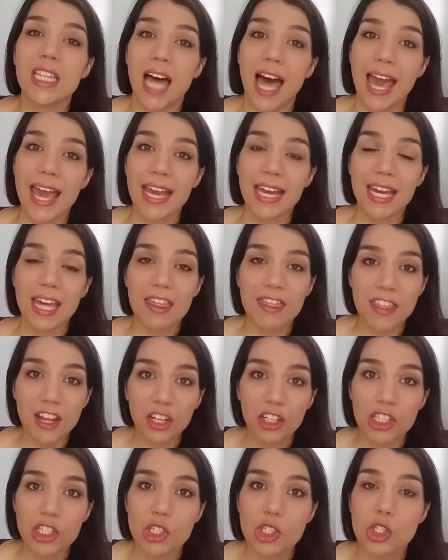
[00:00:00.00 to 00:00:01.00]
like
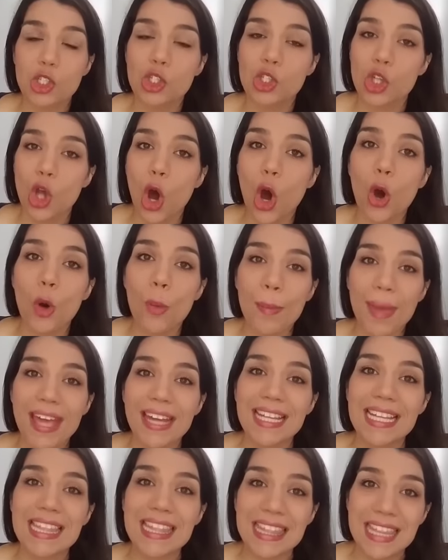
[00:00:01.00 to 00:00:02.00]
there is so
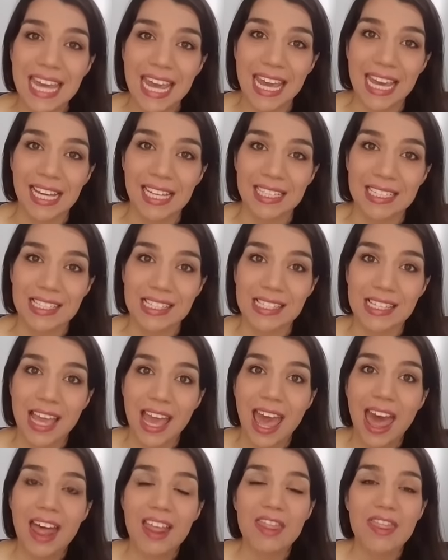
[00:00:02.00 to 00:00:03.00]
many things
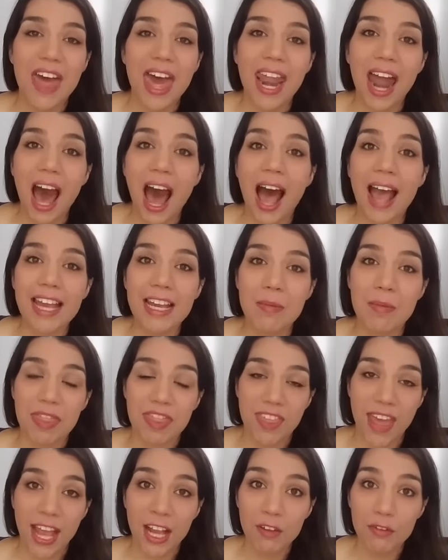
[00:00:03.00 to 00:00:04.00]
that I am
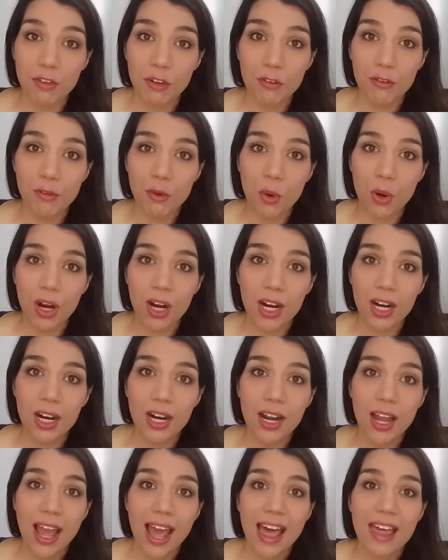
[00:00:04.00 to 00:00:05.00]
thankful for
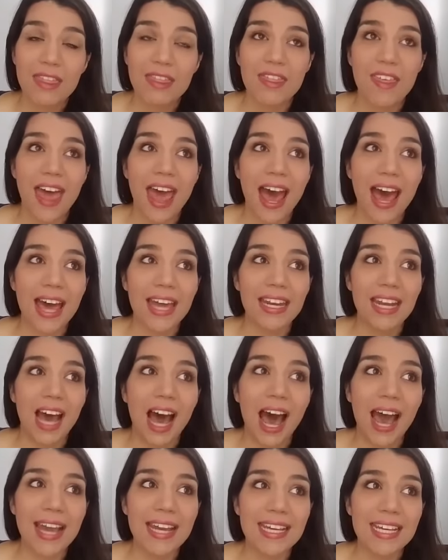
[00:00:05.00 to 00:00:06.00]
that
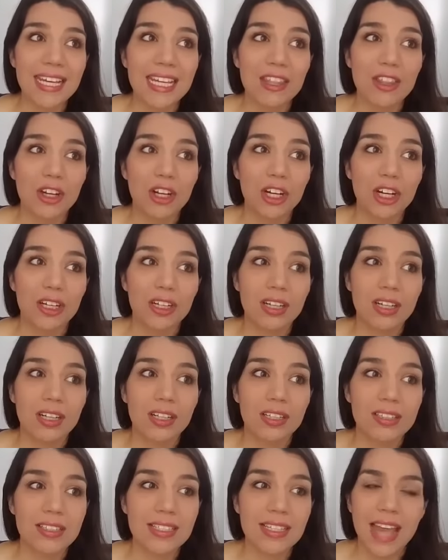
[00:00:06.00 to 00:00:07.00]
I either,
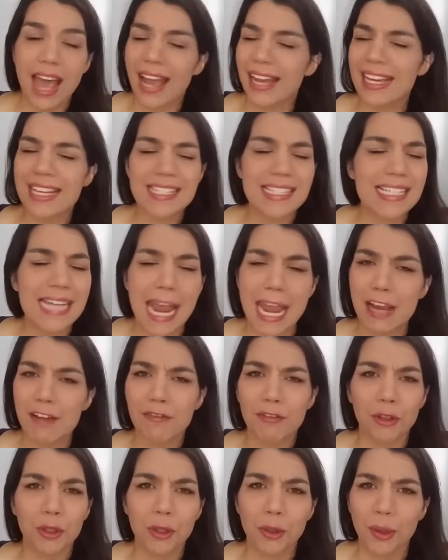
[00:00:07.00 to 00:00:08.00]
I guess, take
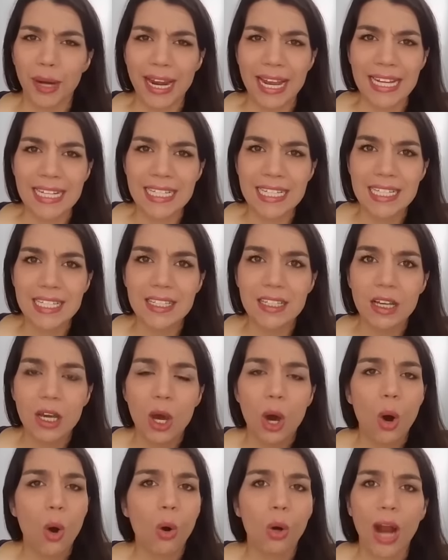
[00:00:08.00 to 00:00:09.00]
for granted,
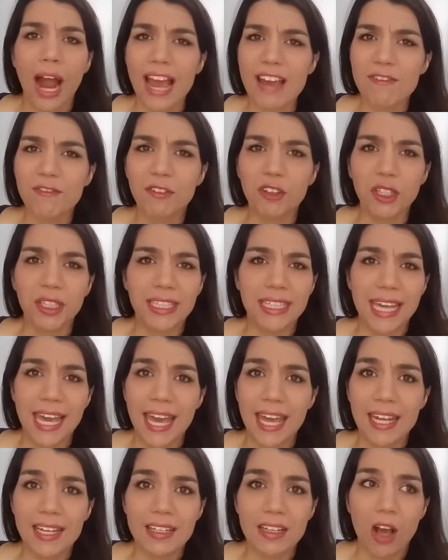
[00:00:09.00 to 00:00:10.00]
or I
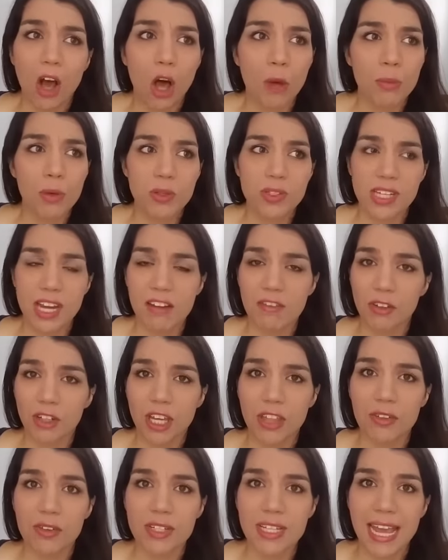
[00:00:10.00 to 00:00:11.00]
forget almost every
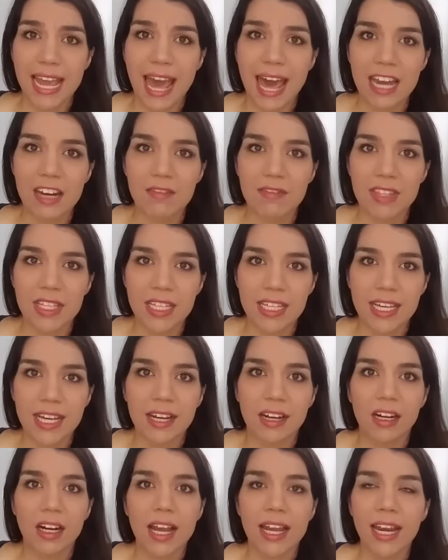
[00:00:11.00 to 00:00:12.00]
other day out of the
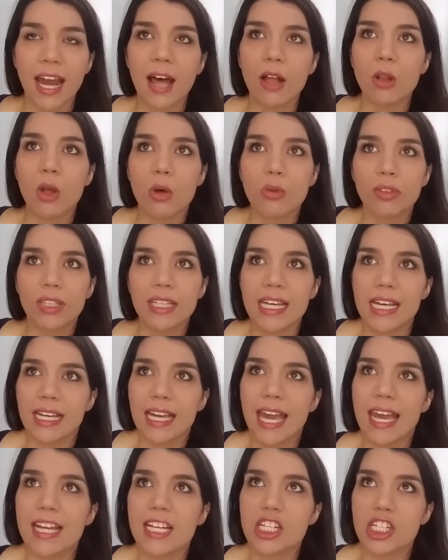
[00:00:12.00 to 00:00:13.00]
year. And I'll only
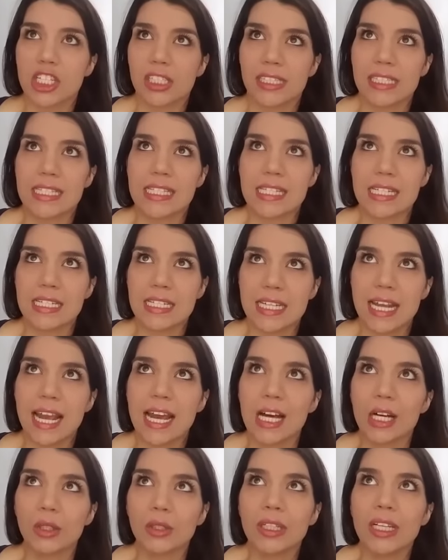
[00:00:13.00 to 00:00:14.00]
occasionally sit
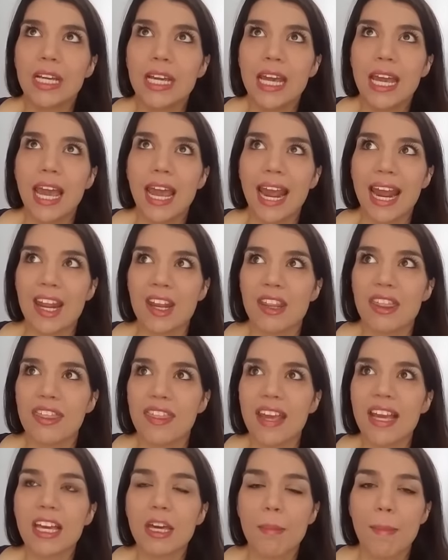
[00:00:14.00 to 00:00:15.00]
down and
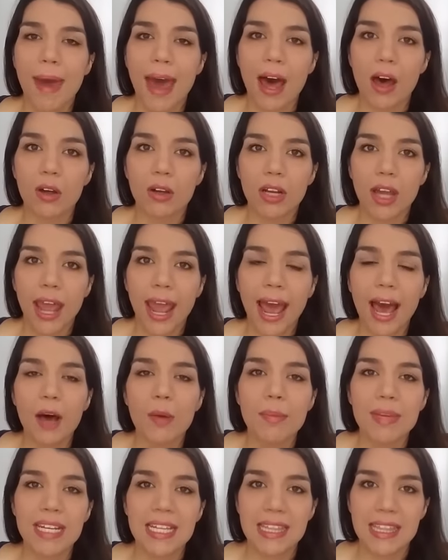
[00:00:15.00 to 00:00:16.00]
think about how
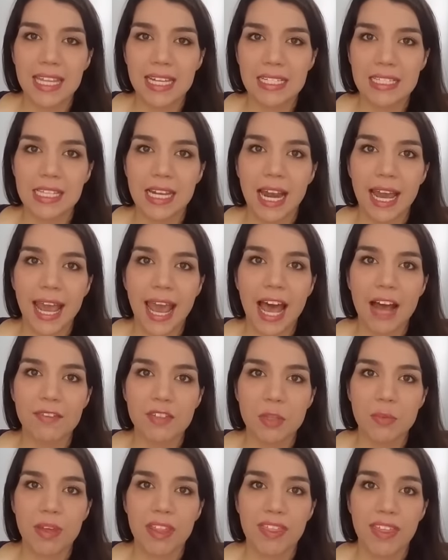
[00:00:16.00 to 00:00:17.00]
many things that I have
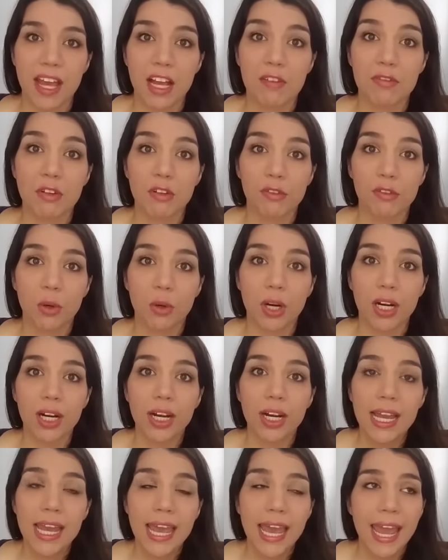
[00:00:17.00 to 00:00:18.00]
to be thankful for.
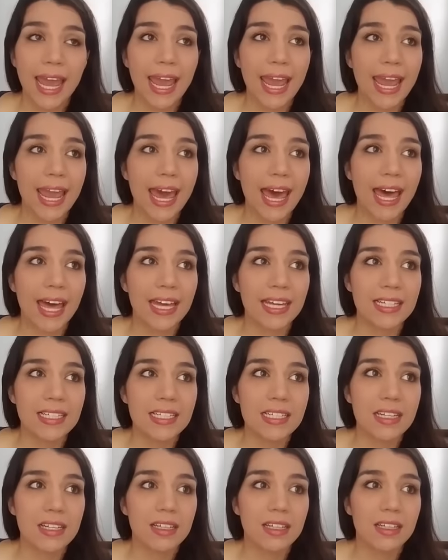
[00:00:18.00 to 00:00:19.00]

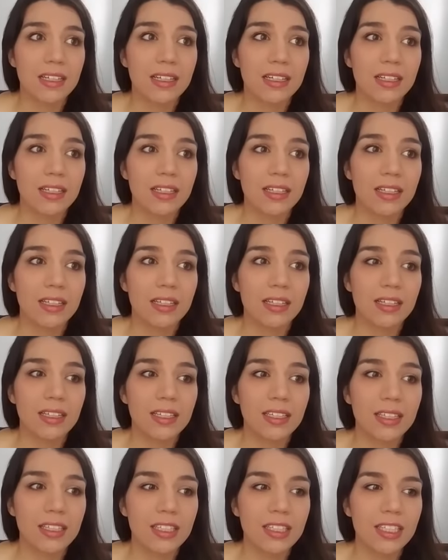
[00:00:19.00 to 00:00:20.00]
And,
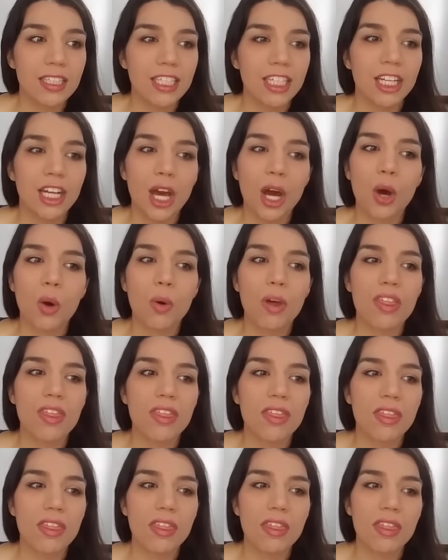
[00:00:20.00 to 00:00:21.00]
you know,
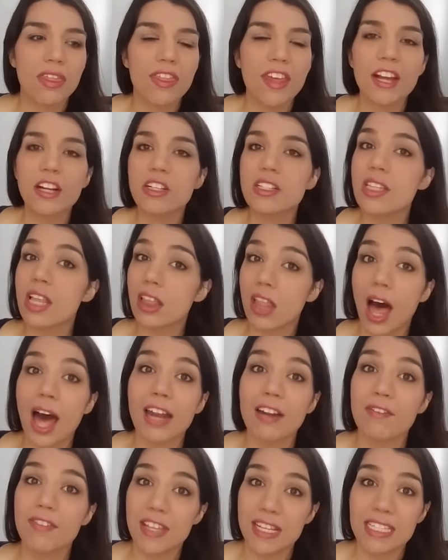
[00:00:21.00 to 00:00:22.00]
there's a lot
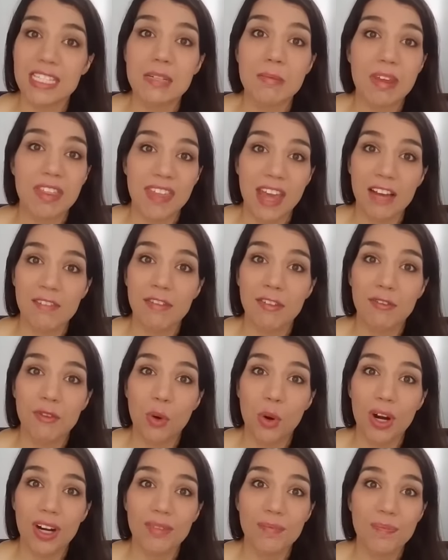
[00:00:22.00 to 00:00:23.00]
of things to be thankful
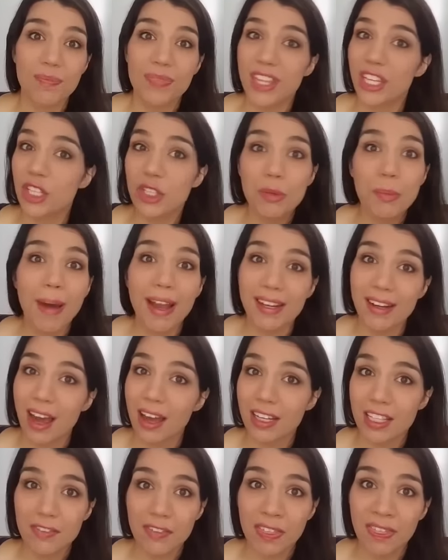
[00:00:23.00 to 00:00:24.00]
for that you might
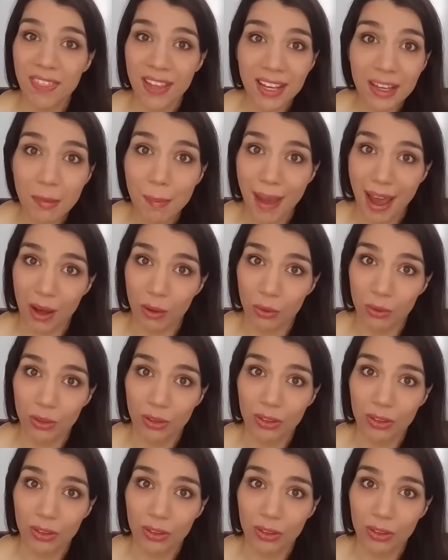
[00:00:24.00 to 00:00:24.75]
not even think about.